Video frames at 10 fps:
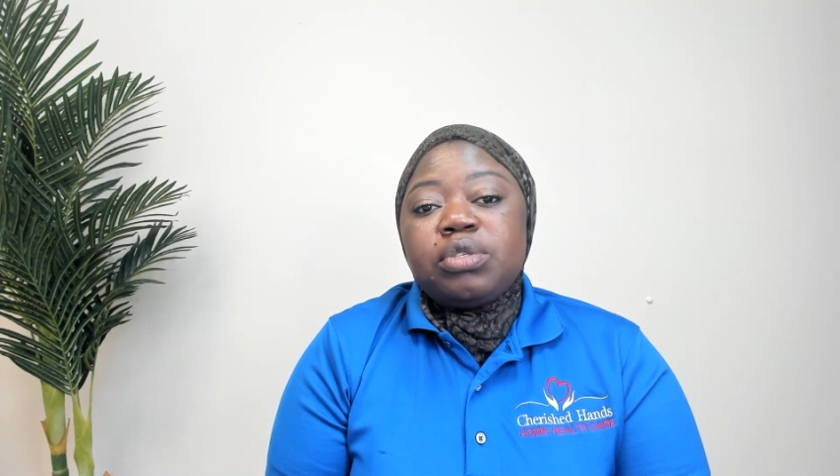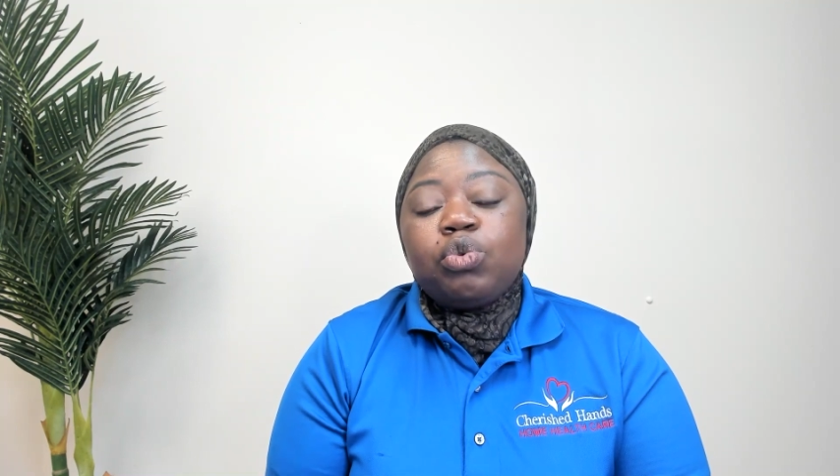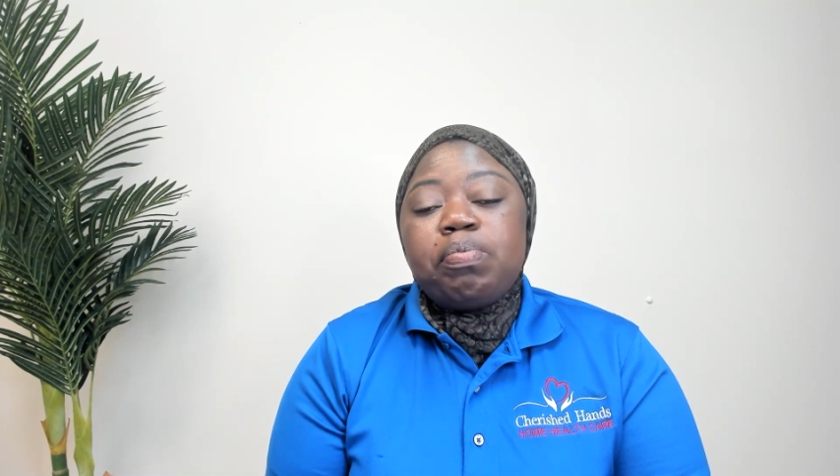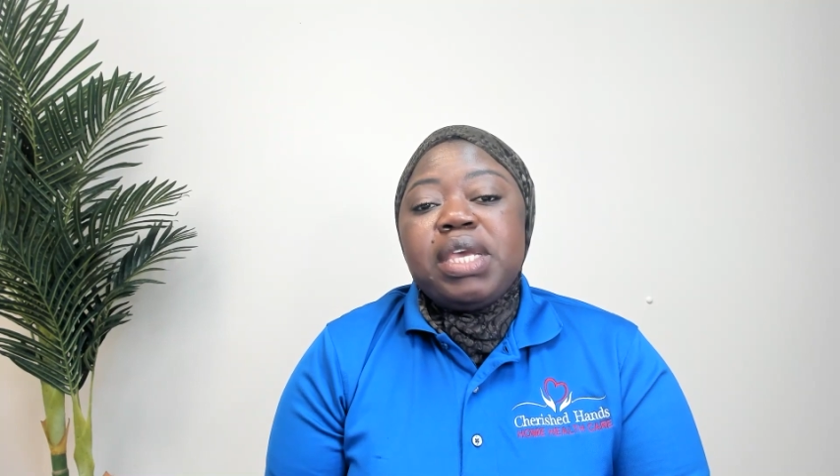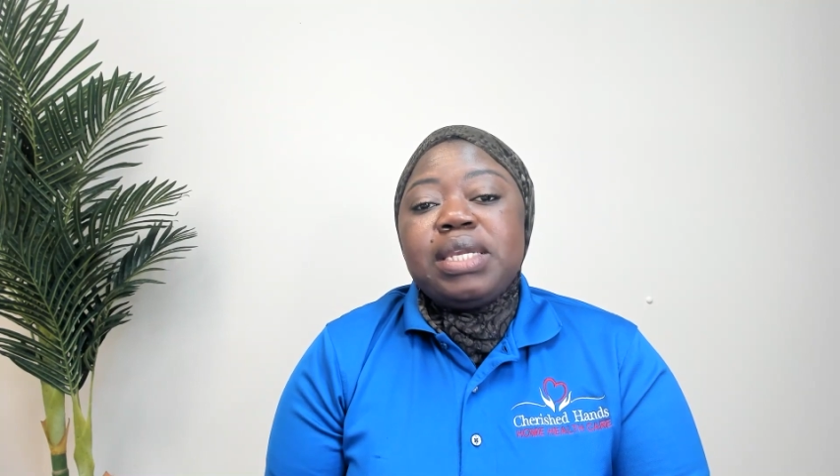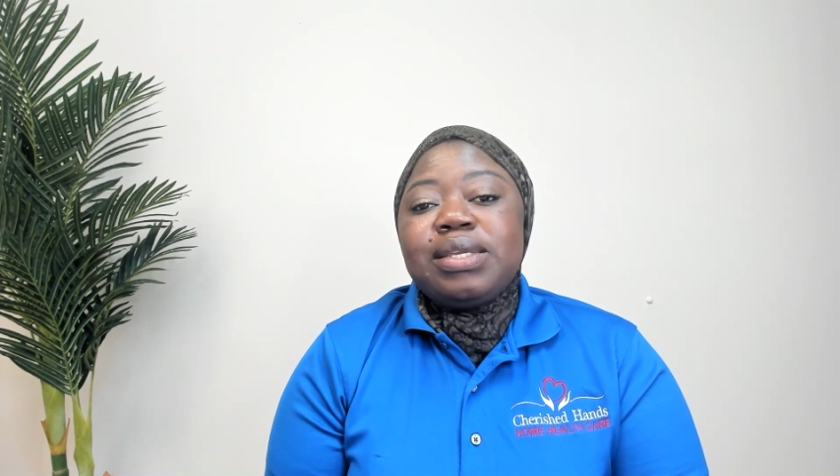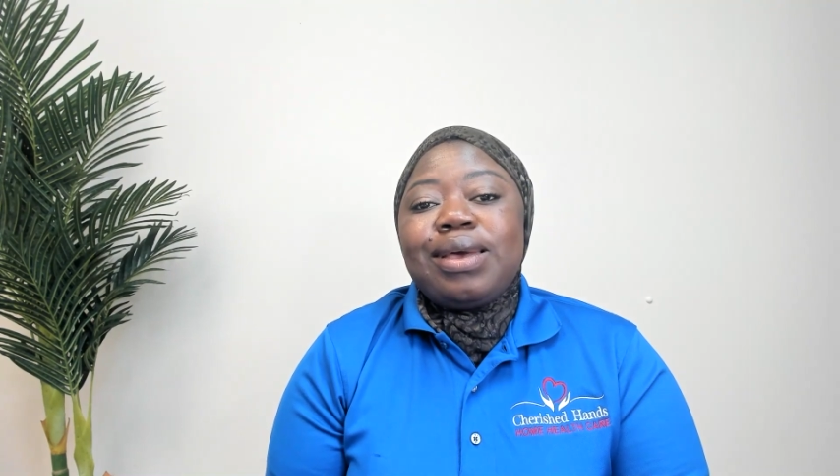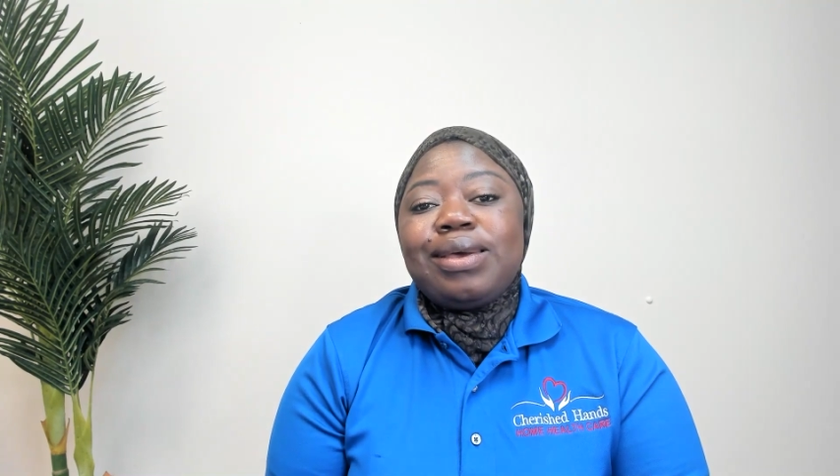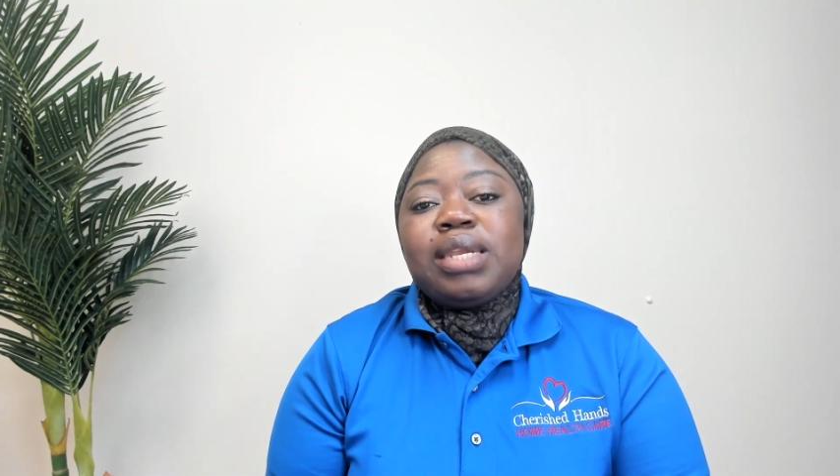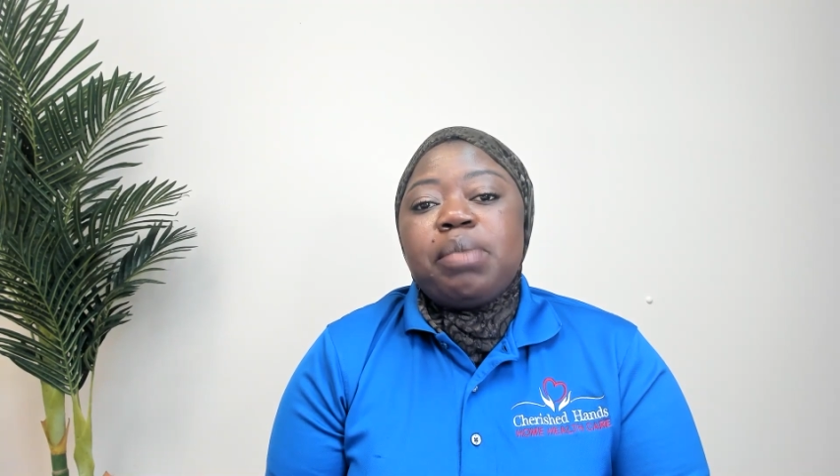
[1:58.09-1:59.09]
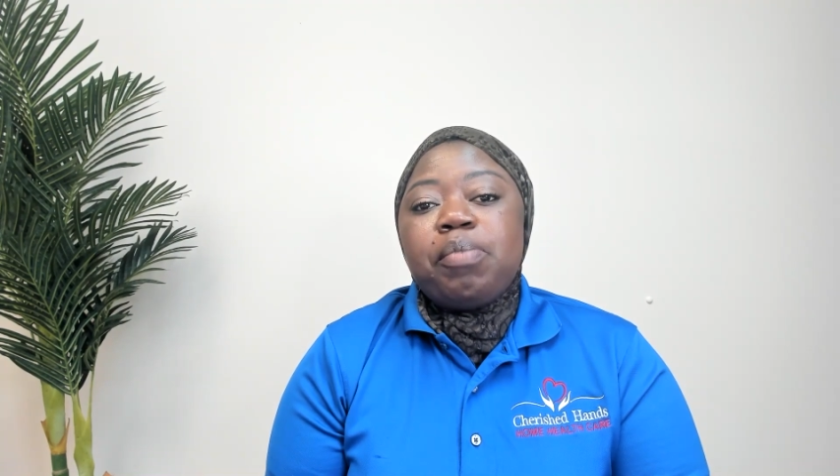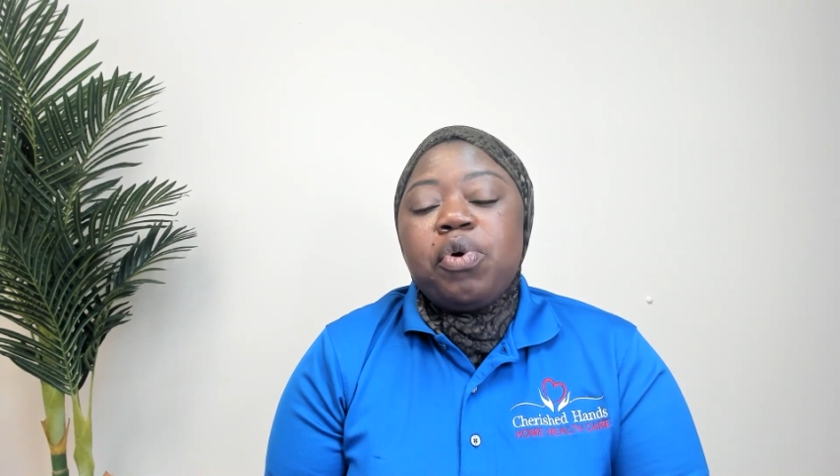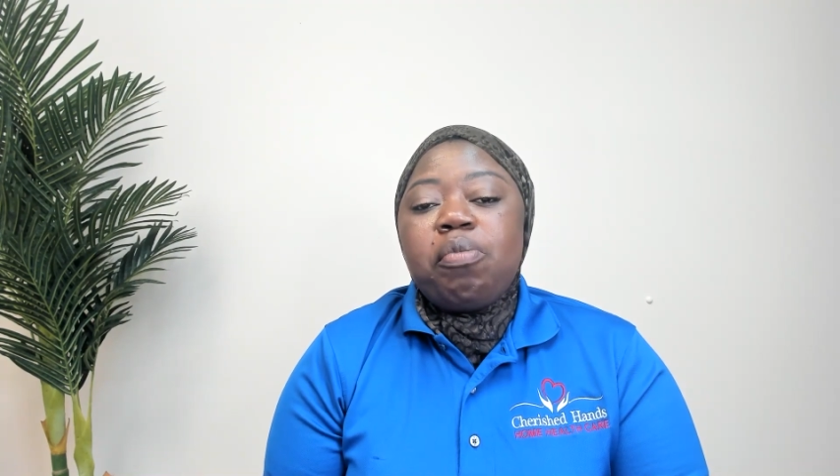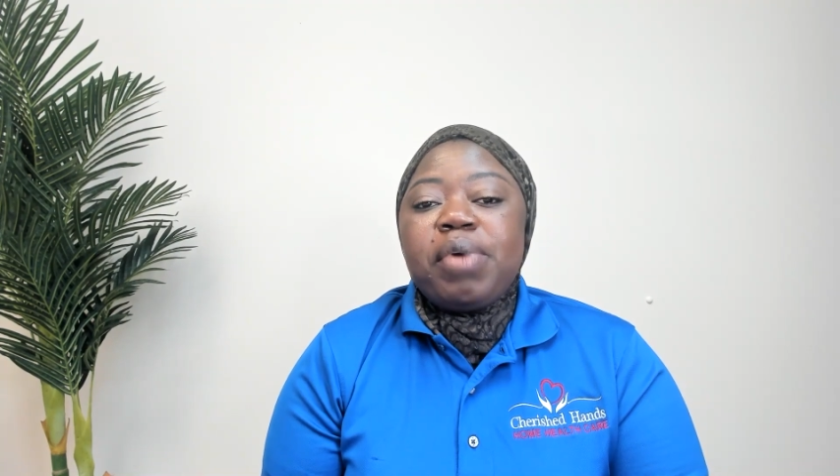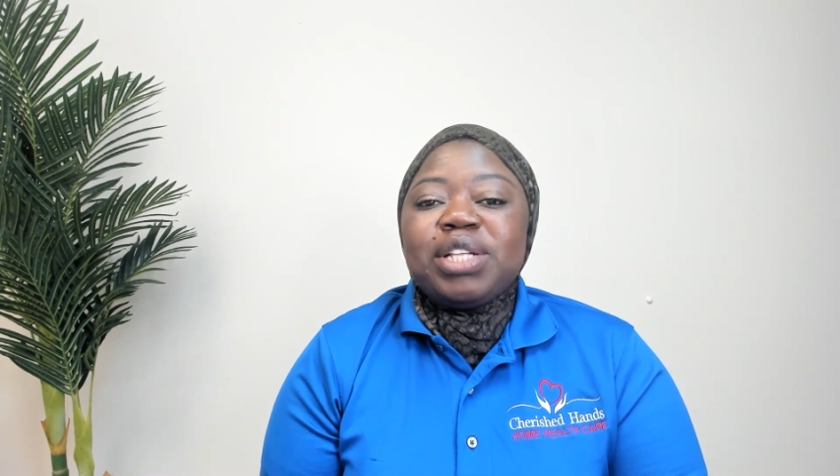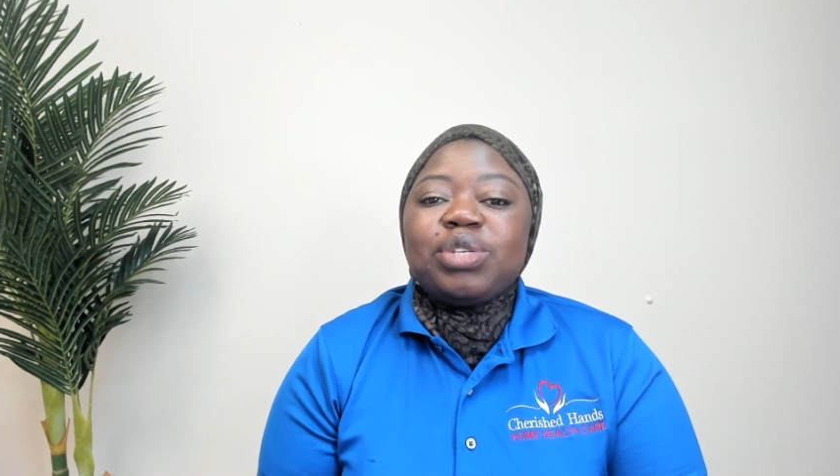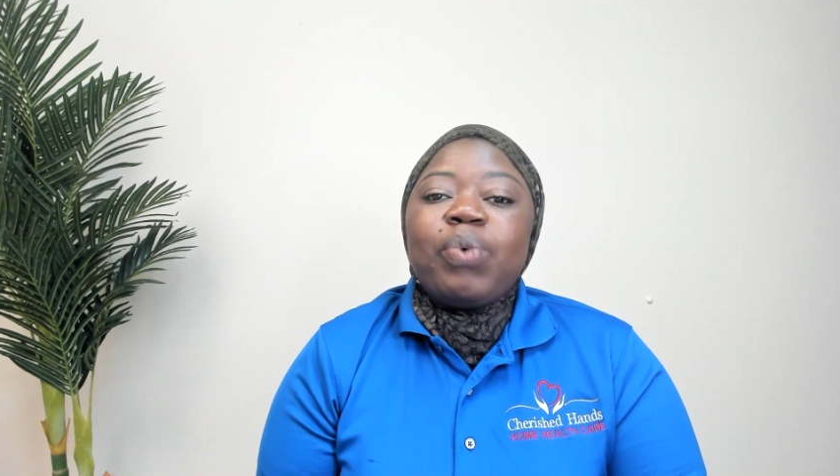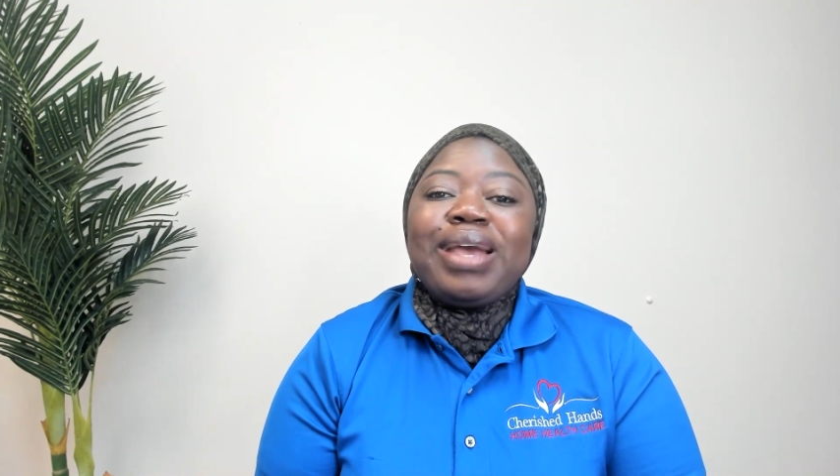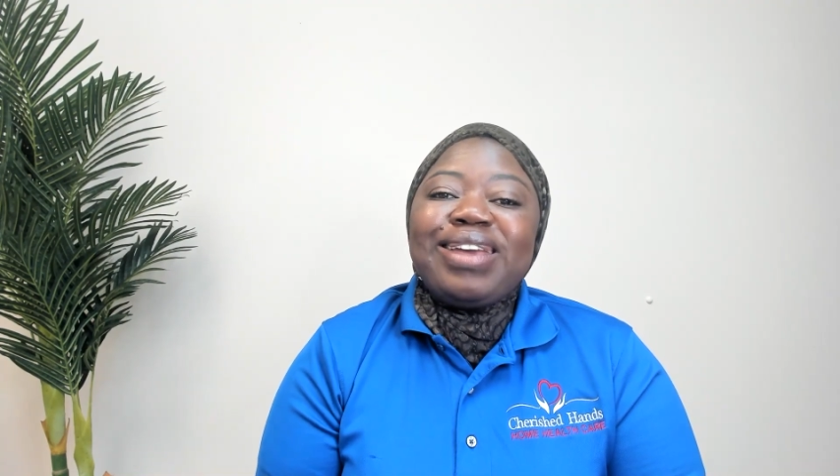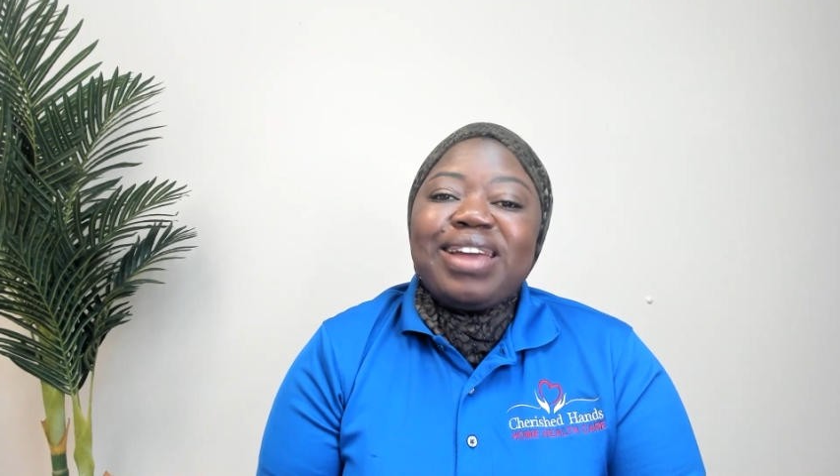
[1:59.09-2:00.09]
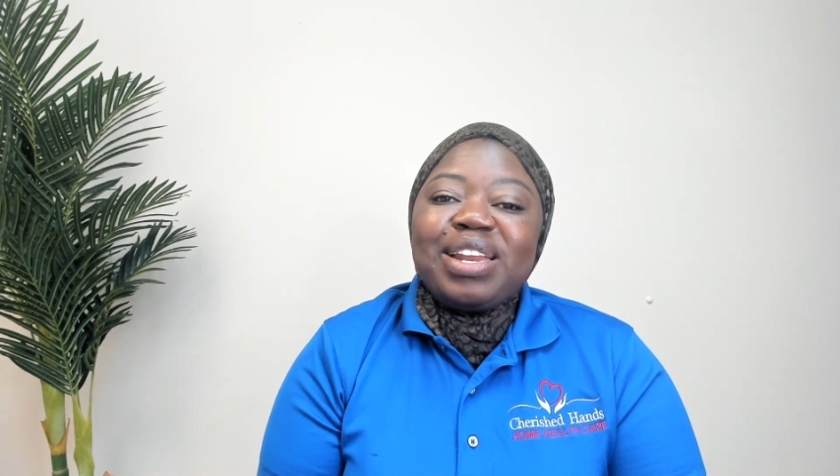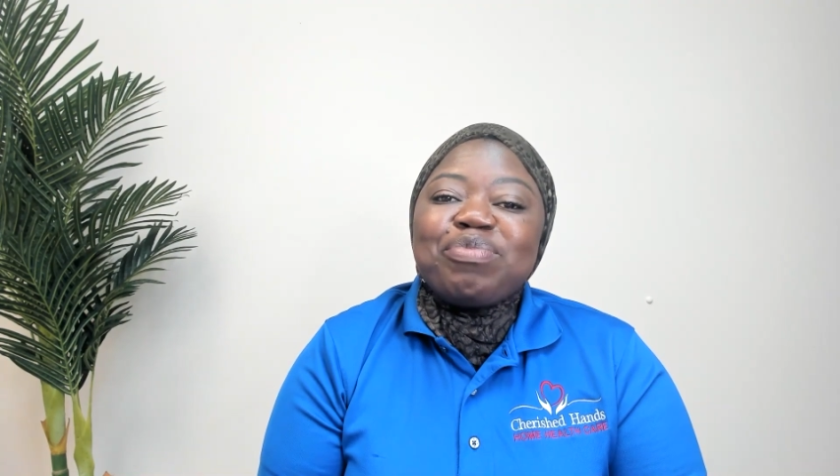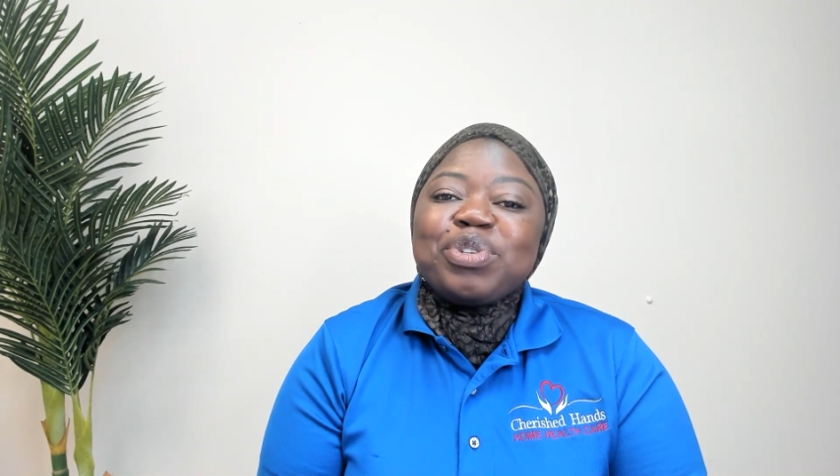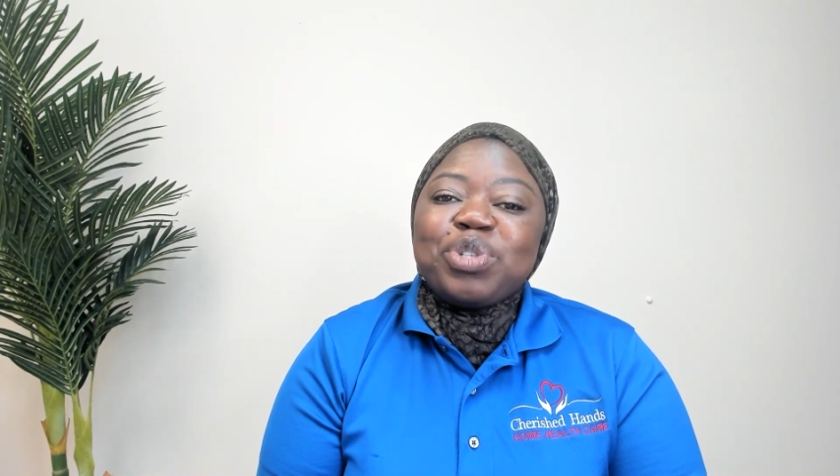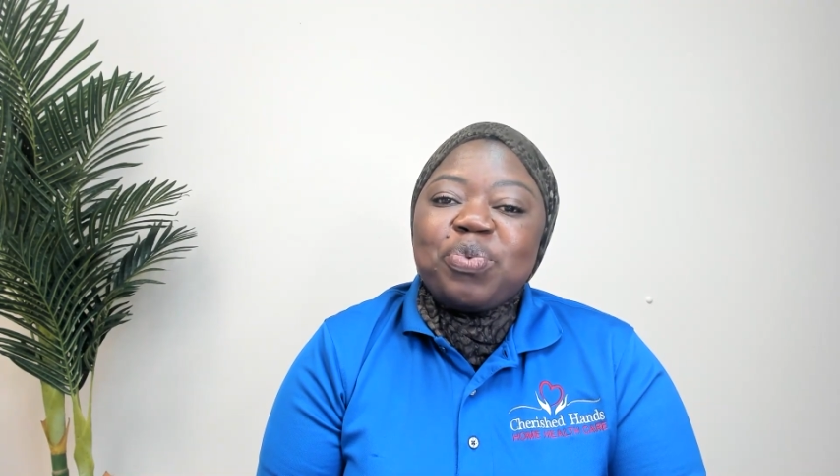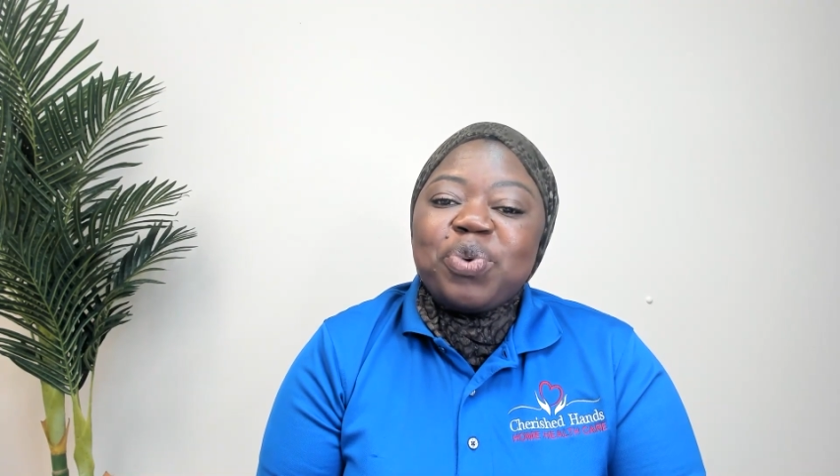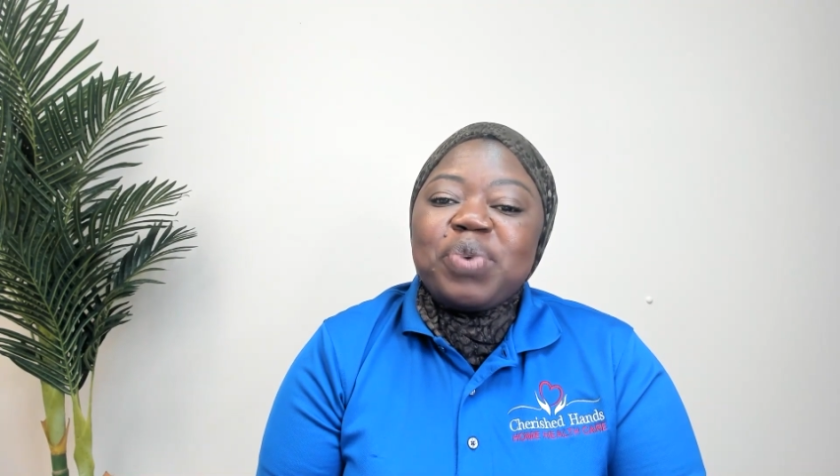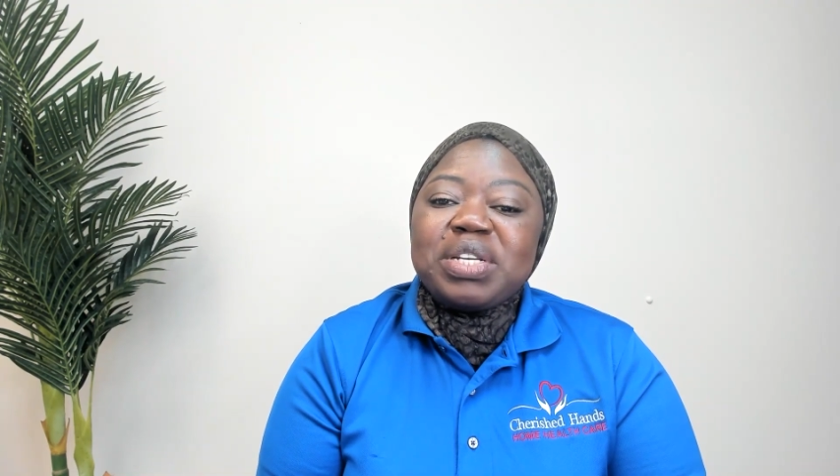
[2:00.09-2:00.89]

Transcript: to be there in a moment when caring for someone with